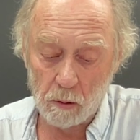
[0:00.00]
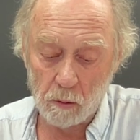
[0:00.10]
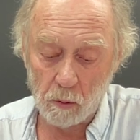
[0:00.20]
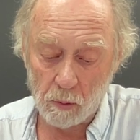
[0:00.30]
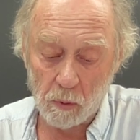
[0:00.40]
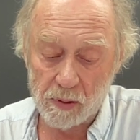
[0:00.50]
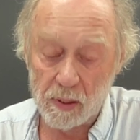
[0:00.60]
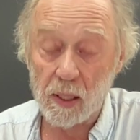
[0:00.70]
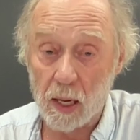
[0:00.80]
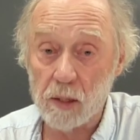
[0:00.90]
what was
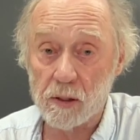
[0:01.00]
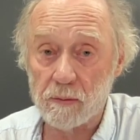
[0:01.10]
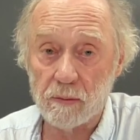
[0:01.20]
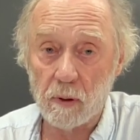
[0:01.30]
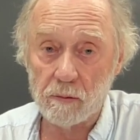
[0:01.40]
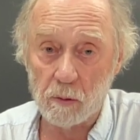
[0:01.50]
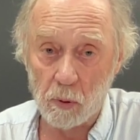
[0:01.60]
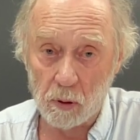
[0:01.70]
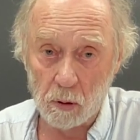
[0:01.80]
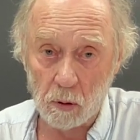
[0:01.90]
in the case of
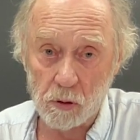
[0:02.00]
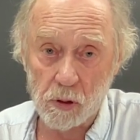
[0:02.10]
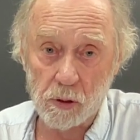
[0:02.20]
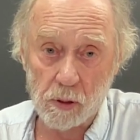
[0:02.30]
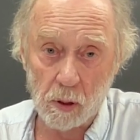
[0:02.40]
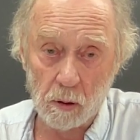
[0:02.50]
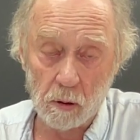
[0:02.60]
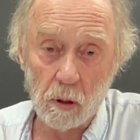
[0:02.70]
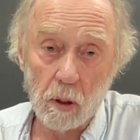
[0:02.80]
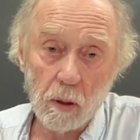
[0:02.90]
tuberculosis
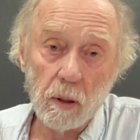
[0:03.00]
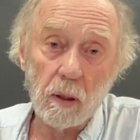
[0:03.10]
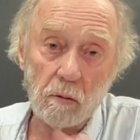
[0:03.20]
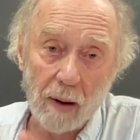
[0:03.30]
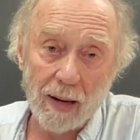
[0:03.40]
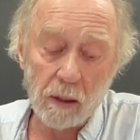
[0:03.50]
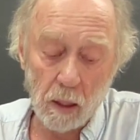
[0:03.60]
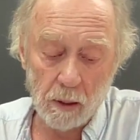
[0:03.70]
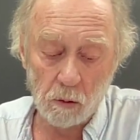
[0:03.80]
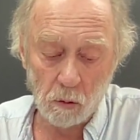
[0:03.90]

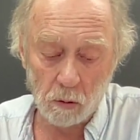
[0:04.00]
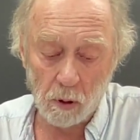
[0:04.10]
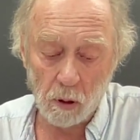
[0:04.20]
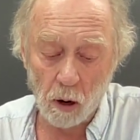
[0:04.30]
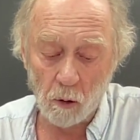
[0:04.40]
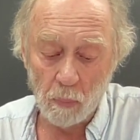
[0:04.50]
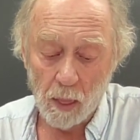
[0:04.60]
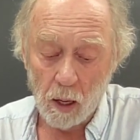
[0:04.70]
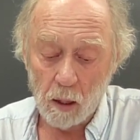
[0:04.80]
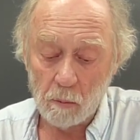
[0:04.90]
eradicated long ago,
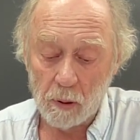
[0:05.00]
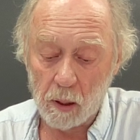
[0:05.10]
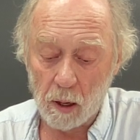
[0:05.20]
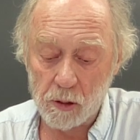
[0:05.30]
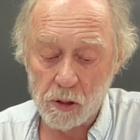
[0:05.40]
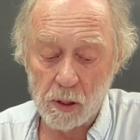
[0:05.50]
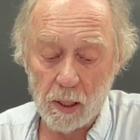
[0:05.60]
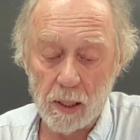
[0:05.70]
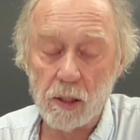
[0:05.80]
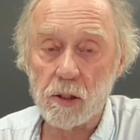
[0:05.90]
because
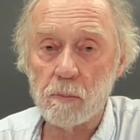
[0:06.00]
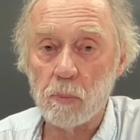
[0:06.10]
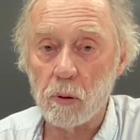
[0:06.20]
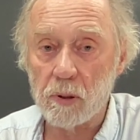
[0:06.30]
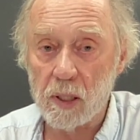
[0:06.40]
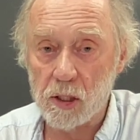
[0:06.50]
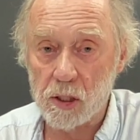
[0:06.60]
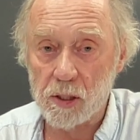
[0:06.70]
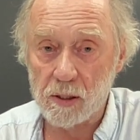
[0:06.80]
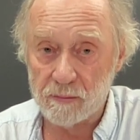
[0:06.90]
its
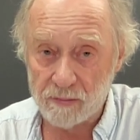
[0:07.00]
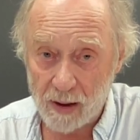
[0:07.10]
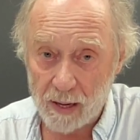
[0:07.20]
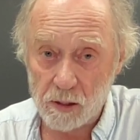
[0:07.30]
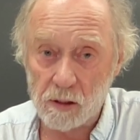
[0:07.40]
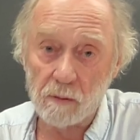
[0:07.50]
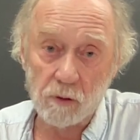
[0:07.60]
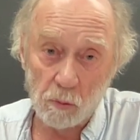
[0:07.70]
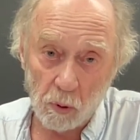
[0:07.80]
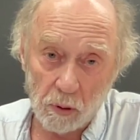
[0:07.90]
pernicious effects of
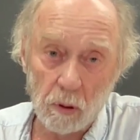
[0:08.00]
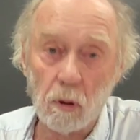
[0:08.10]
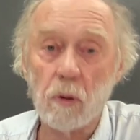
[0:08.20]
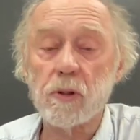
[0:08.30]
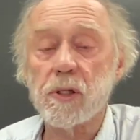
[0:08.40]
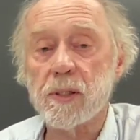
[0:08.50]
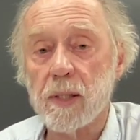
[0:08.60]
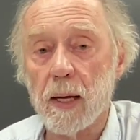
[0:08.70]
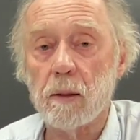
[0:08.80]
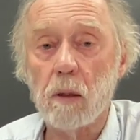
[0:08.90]
tuberculosis
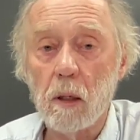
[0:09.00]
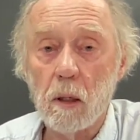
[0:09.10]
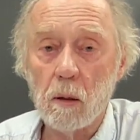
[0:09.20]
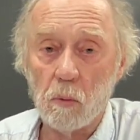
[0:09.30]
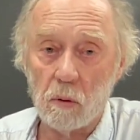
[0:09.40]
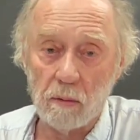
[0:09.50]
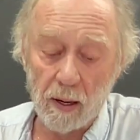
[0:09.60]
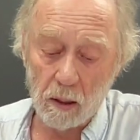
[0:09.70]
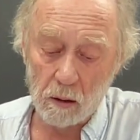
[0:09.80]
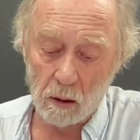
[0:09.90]
then were
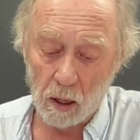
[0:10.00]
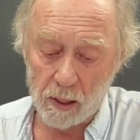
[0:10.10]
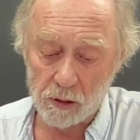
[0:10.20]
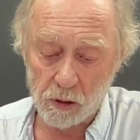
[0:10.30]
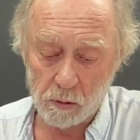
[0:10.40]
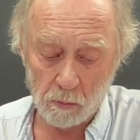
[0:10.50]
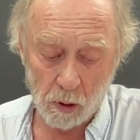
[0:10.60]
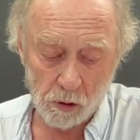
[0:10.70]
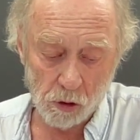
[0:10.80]
recognized much